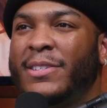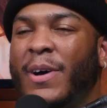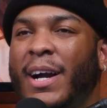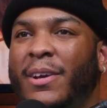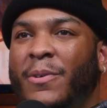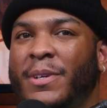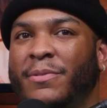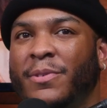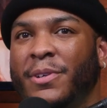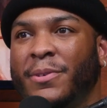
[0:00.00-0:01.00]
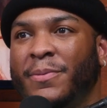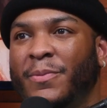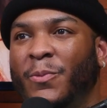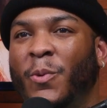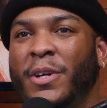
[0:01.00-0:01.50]
So I got a question for you.
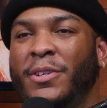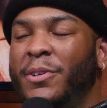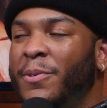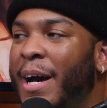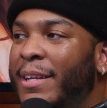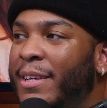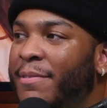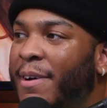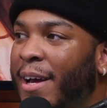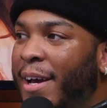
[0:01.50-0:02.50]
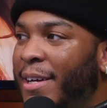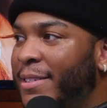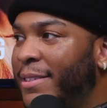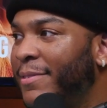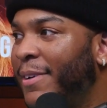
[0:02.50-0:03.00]
What do you identify
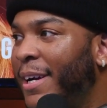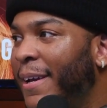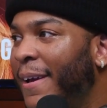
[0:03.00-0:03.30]
as? Right?